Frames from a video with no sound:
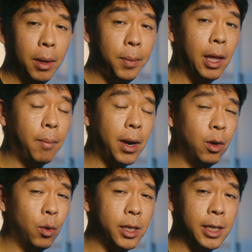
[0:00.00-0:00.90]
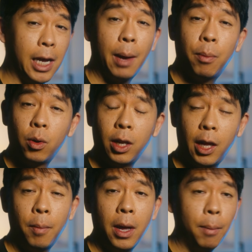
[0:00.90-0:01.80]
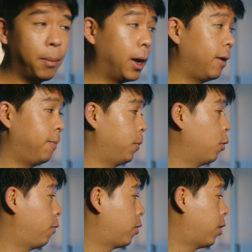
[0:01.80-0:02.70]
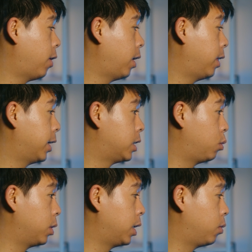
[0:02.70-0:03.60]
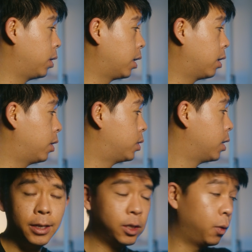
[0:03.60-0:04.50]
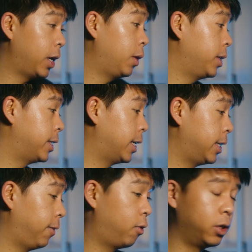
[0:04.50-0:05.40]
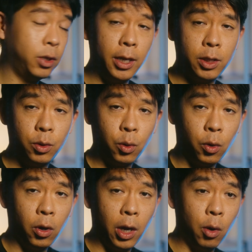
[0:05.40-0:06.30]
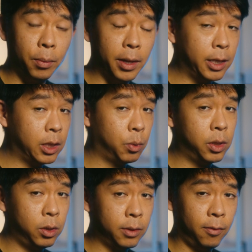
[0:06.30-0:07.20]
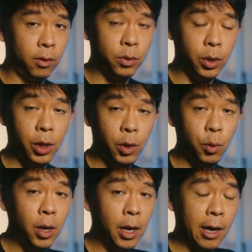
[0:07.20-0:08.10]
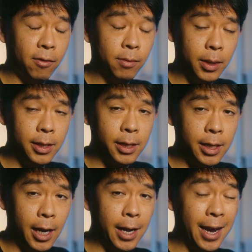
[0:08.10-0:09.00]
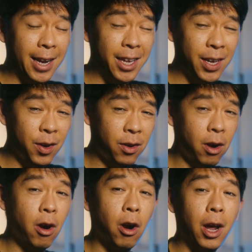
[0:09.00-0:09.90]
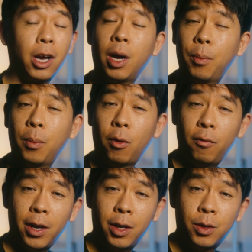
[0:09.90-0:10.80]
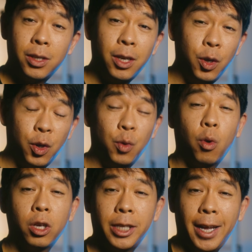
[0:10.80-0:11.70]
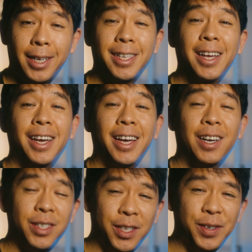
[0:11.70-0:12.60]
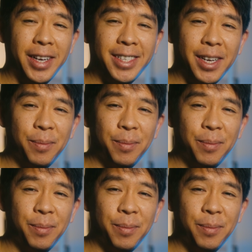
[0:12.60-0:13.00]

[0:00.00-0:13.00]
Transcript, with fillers: Maybe they might notice the Apple clip, but overall, I think it's really, really close. So anyways, that's it for today's tutorial. I hope that this was useful to you. Have a blessed day. And here are a couple more videos you could watch next, and I'll see you next